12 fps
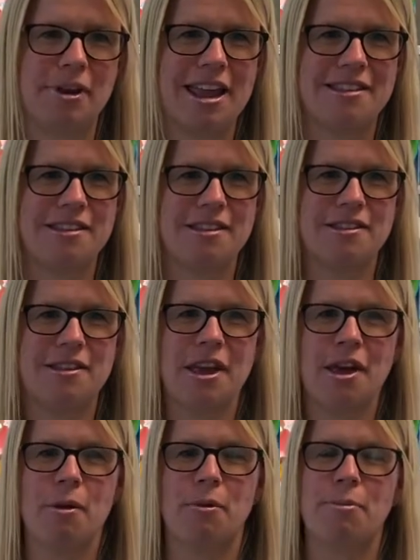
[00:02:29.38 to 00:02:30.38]
lessons,
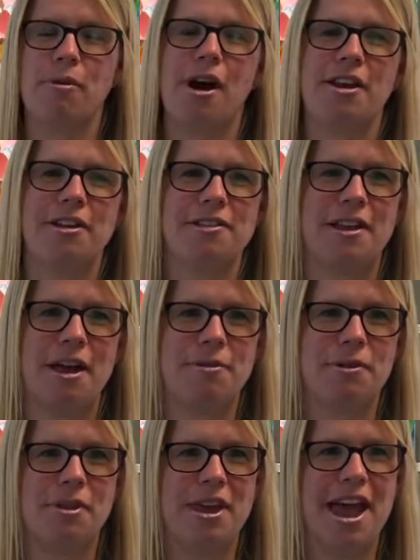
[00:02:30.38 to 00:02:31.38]
we pride
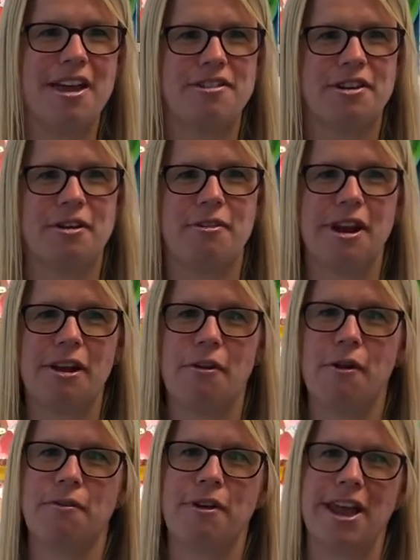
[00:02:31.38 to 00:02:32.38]
ourselves on the extracurricular
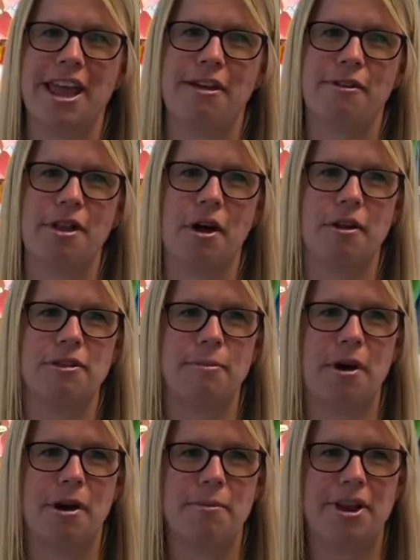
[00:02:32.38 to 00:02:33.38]
offering here in the art
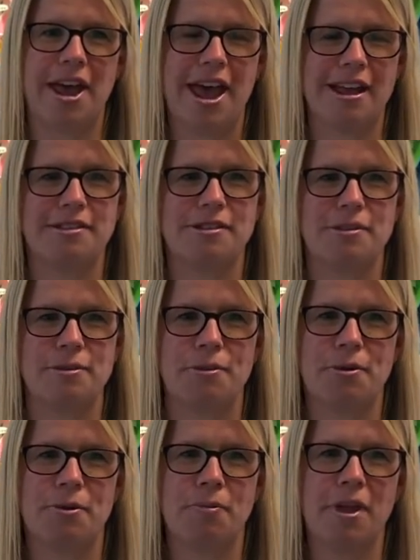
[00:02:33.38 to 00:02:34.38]
department at Exeter
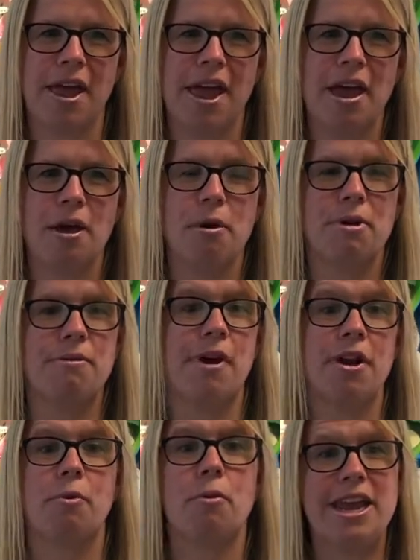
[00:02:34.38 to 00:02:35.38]
School. We
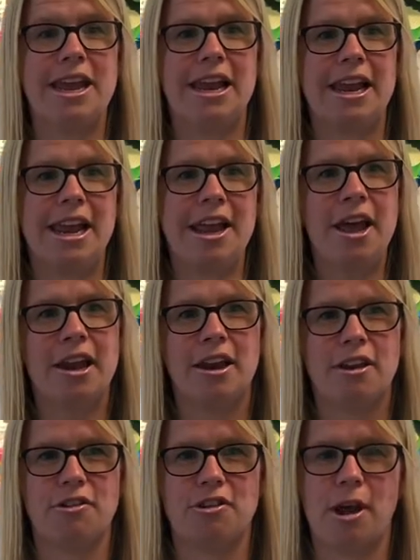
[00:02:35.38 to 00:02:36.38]
run a weekly
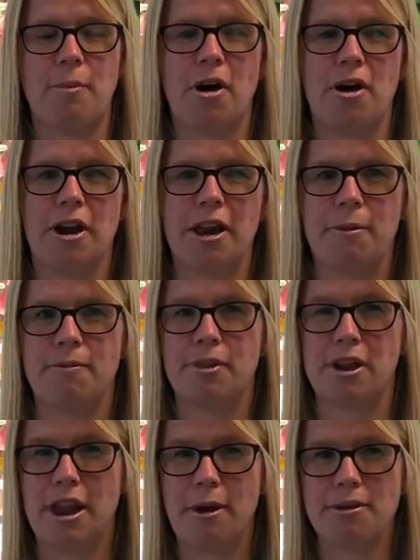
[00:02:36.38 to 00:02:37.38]
lunchtime art club for
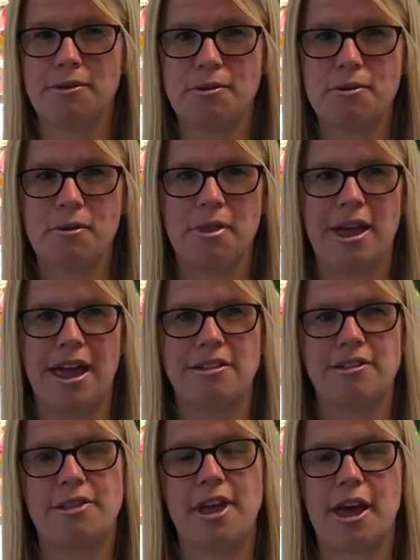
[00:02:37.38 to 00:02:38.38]
the lower school,
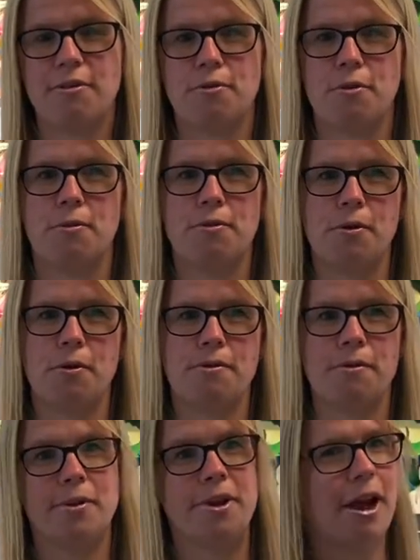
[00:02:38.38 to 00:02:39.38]
that's third form, fourth
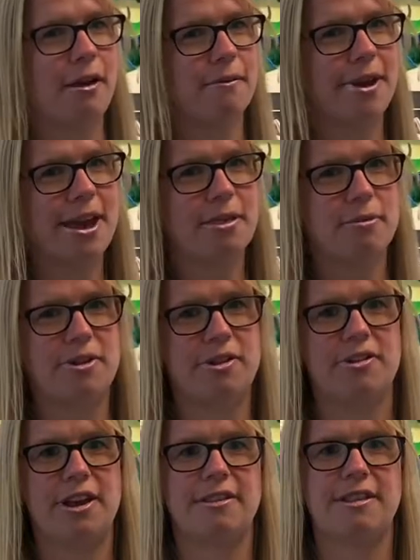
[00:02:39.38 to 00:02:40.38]
form and lower fifth, which
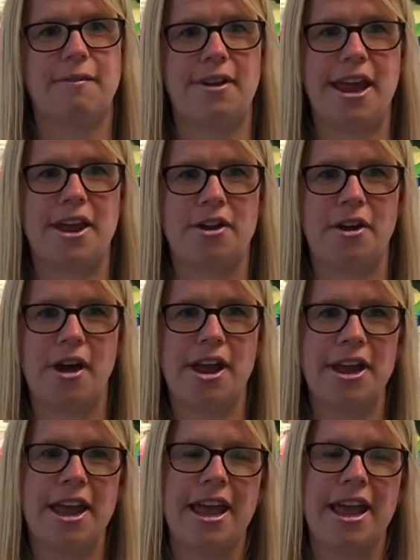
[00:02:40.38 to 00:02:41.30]
is year seven, eight and nine,